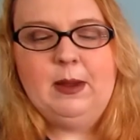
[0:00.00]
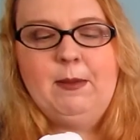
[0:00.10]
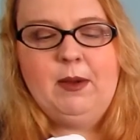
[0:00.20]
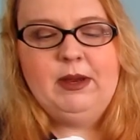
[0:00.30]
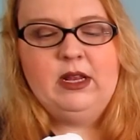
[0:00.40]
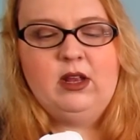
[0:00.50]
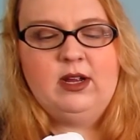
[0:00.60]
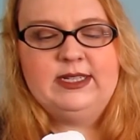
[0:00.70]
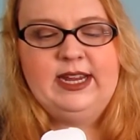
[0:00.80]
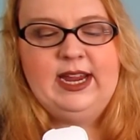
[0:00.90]
Pumpkin
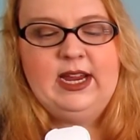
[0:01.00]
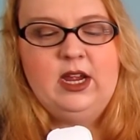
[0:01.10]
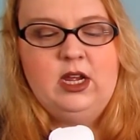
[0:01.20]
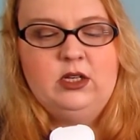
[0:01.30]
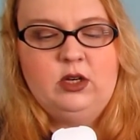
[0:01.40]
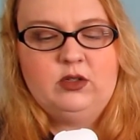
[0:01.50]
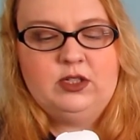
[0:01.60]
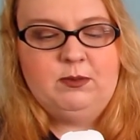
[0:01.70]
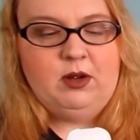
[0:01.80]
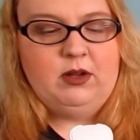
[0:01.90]
latte.
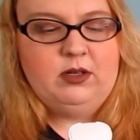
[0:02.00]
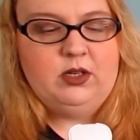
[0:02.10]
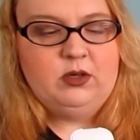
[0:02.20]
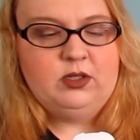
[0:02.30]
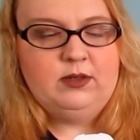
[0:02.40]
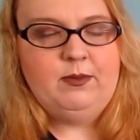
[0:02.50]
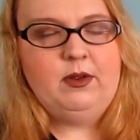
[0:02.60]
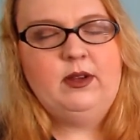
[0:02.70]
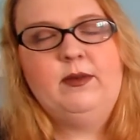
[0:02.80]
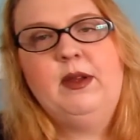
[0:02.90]
Toast.
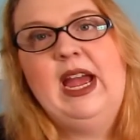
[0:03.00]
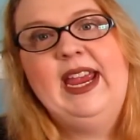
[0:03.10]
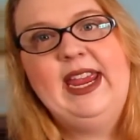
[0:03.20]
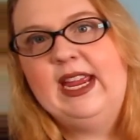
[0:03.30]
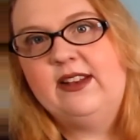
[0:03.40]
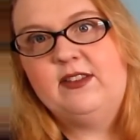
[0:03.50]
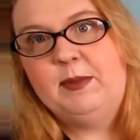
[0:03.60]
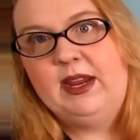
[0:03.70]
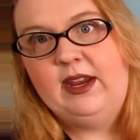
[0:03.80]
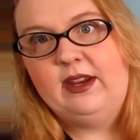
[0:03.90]
I can't
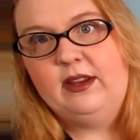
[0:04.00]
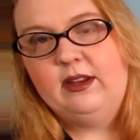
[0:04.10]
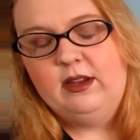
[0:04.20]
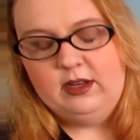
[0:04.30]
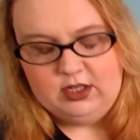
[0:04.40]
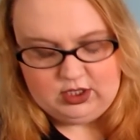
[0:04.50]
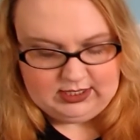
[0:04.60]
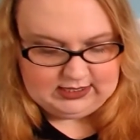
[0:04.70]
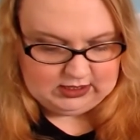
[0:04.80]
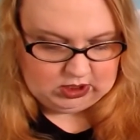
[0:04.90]
speak.
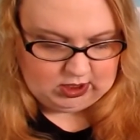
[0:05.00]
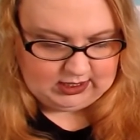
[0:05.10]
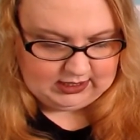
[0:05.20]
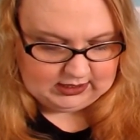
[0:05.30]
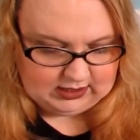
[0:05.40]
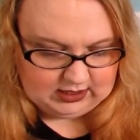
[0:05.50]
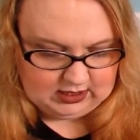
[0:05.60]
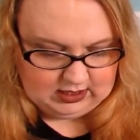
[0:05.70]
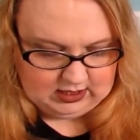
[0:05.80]
Jesus Christ.